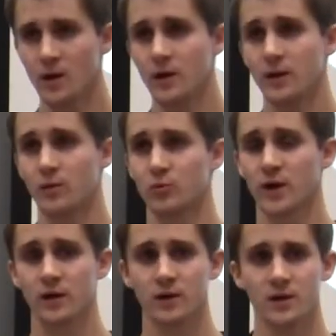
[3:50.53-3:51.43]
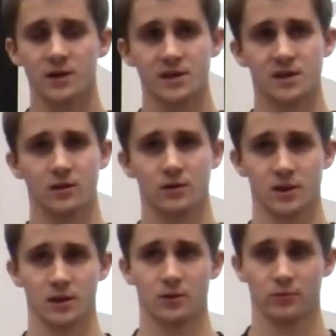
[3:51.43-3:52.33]
Now, morality is
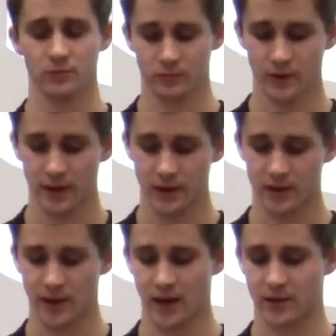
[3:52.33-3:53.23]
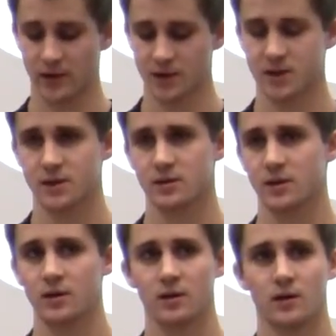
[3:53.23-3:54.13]
closely related to ethics.
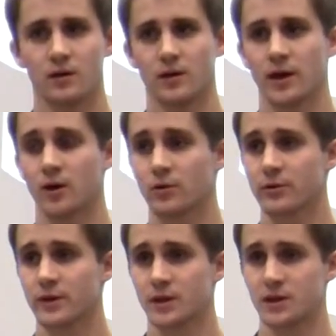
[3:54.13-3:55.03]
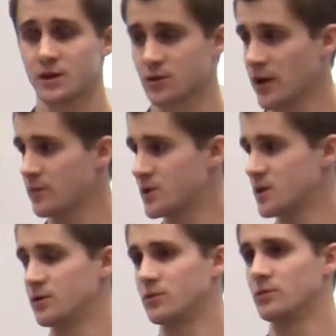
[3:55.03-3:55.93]
I already described
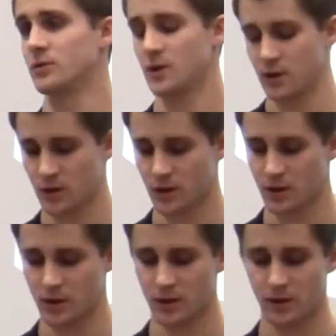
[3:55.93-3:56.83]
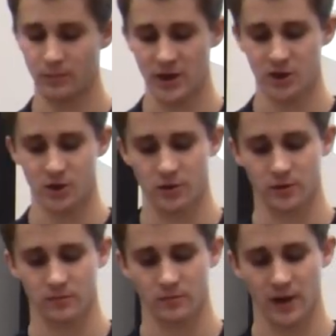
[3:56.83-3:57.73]
to you a
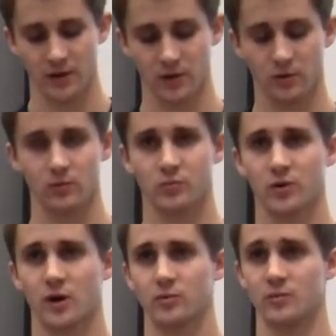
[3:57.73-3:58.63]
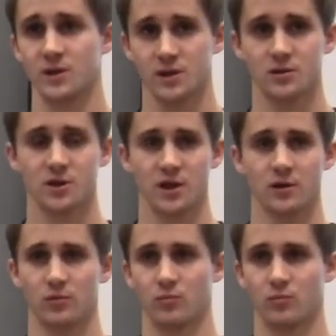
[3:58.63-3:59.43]
major ethical problem associated with